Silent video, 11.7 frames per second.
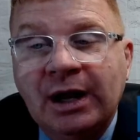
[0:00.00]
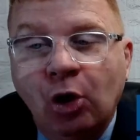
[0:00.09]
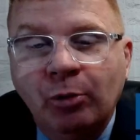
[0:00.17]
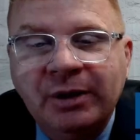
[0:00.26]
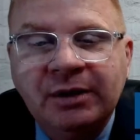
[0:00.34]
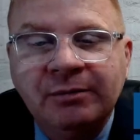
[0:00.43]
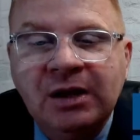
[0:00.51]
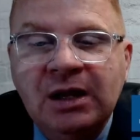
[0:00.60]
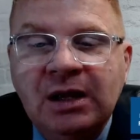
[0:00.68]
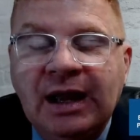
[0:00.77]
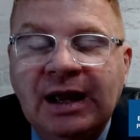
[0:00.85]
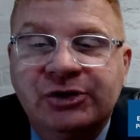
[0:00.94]
Wyoming.
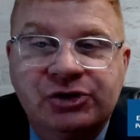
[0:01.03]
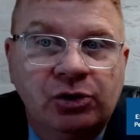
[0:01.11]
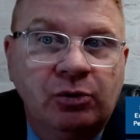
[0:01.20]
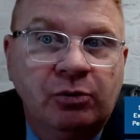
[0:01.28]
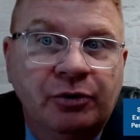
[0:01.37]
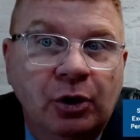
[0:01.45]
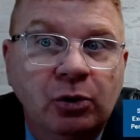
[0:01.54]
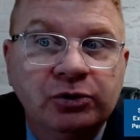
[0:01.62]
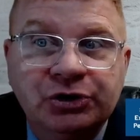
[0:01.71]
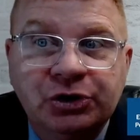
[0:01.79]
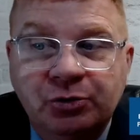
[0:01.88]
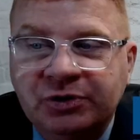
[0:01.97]
And so
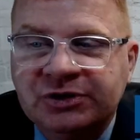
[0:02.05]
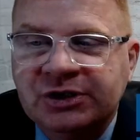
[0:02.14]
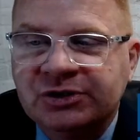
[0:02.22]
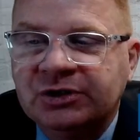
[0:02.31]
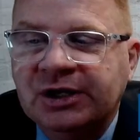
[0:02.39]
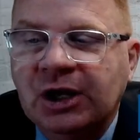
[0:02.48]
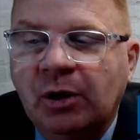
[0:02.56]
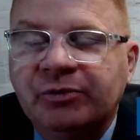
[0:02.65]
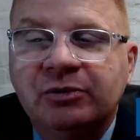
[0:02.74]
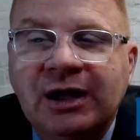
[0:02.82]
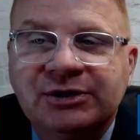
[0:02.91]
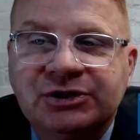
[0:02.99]
those could potentially help
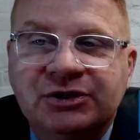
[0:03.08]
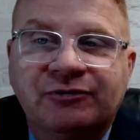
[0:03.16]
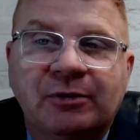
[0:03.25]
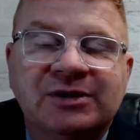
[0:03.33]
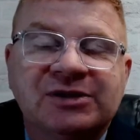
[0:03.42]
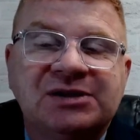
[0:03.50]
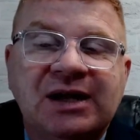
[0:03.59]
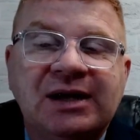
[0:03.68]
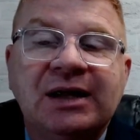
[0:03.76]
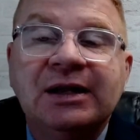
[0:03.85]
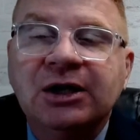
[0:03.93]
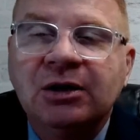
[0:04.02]
you not just from a state
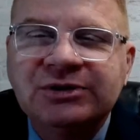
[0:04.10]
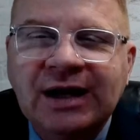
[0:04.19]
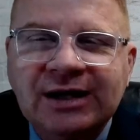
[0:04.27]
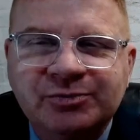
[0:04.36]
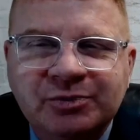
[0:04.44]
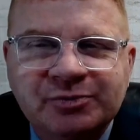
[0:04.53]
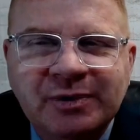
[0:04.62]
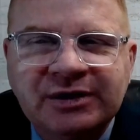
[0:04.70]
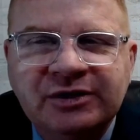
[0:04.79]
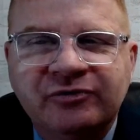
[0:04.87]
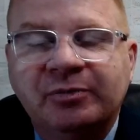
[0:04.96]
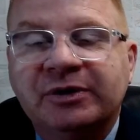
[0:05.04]
income tax
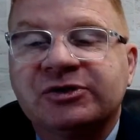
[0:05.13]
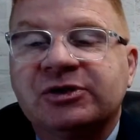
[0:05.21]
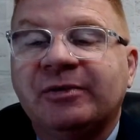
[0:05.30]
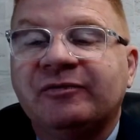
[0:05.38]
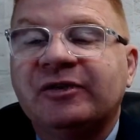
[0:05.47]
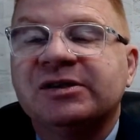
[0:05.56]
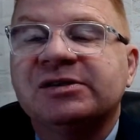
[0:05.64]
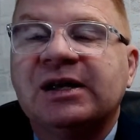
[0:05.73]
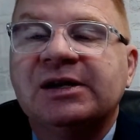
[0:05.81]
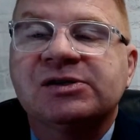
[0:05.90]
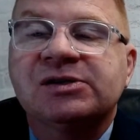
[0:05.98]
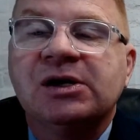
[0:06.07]
perspective, but some of these
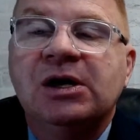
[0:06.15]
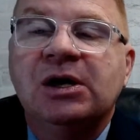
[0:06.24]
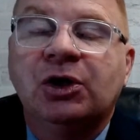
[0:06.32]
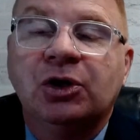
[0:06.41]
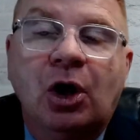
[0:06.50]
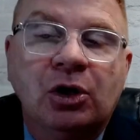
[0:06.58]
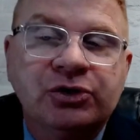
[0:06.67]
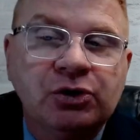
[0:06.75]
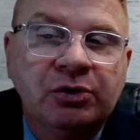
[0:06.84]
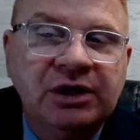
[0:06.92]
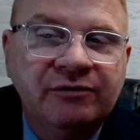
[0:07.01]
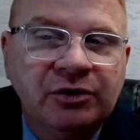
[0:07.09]
states could
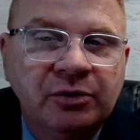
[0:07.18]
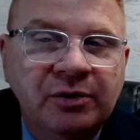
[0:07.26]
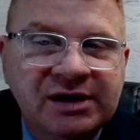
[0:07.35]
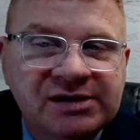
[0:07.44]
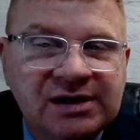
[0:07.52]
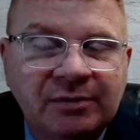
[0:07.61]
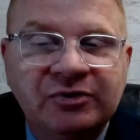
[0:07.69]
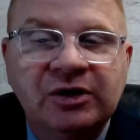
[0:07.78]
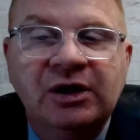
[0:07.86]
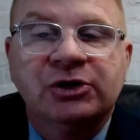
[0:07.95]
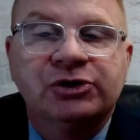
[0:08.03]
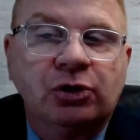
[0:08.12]
also give you exempt
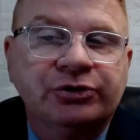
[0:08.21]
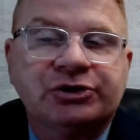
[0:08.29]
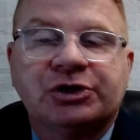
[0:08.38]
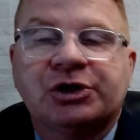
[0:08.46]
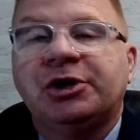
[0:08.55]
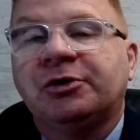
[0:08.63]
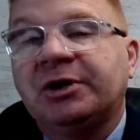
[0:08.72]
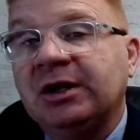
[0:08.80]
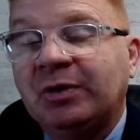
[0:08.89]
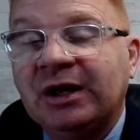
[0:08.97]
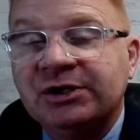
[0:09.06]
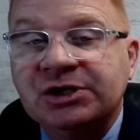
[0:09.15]
Social Security
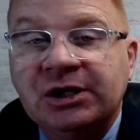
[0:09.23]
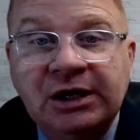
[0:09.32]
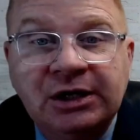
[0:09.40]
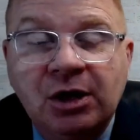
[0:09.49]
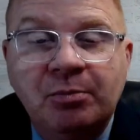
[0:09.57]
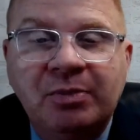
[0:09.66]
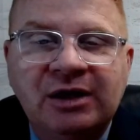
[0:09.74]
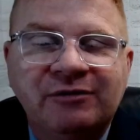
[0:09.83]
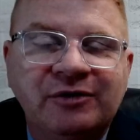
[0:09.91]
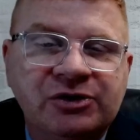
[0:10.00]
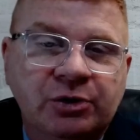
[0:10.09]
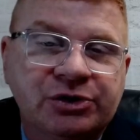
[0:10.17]
and pension income
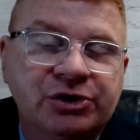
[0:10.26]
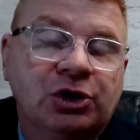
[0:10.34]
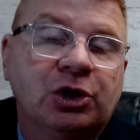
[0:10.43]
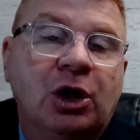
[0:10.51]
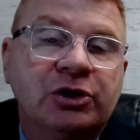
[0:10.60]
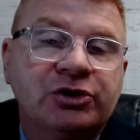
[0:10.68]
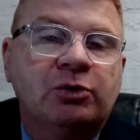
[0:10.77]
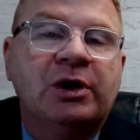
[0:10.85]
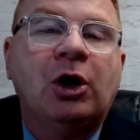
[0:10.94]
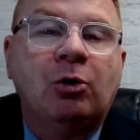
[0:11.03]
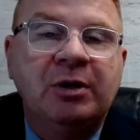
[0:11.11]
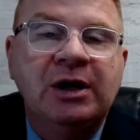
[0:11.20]
benefits, which could also
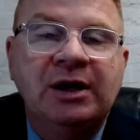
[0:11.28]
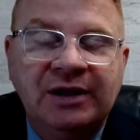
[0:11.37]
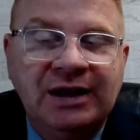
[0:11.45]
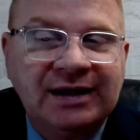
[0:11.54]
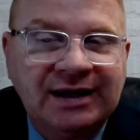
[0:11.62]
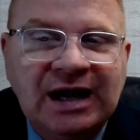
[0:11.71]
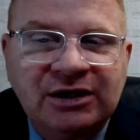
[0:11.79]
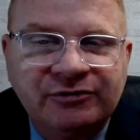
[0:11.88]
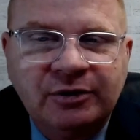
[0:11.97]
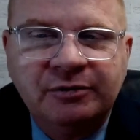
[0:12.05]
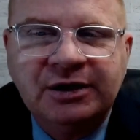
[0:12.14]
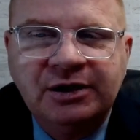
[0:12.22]
help the net cash
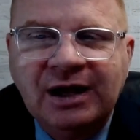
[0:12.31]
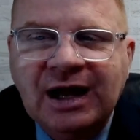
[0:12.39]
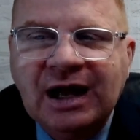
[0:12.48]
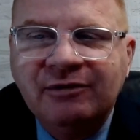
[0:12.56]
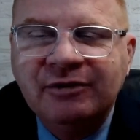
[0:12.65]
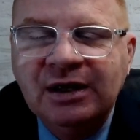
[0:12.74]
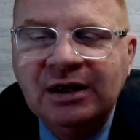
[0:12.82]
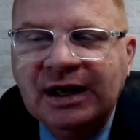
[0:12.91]
flow that you have.